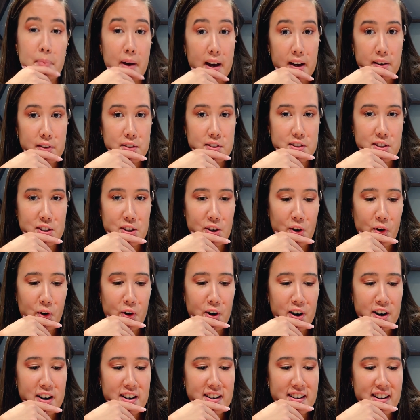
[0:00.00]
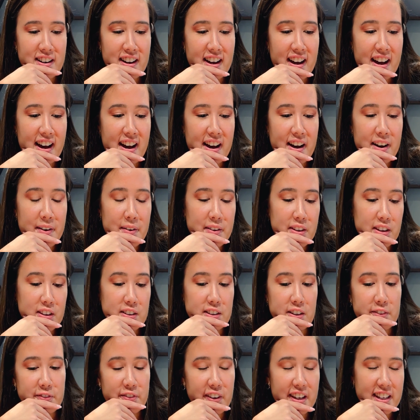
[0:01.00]
about your
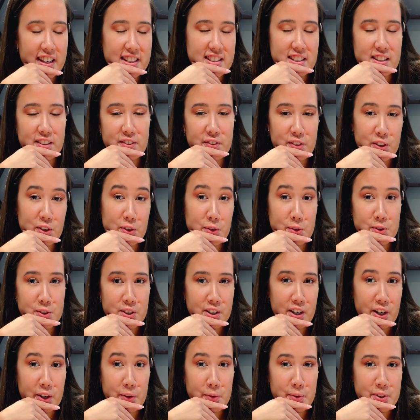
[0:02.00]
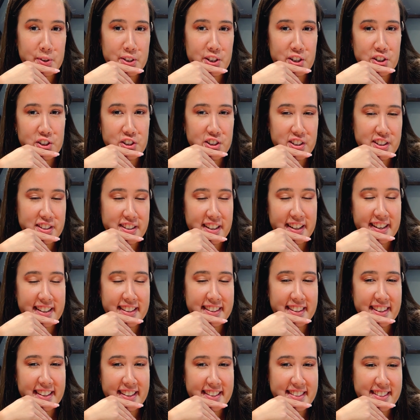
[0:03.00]
innovative user acquisition
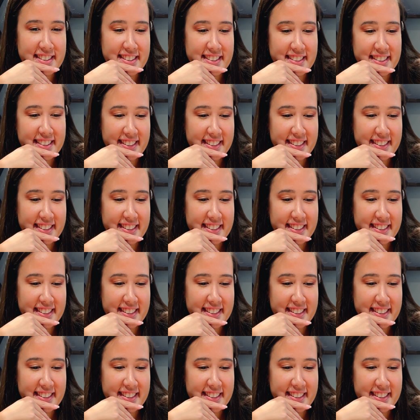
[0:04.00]
techniques.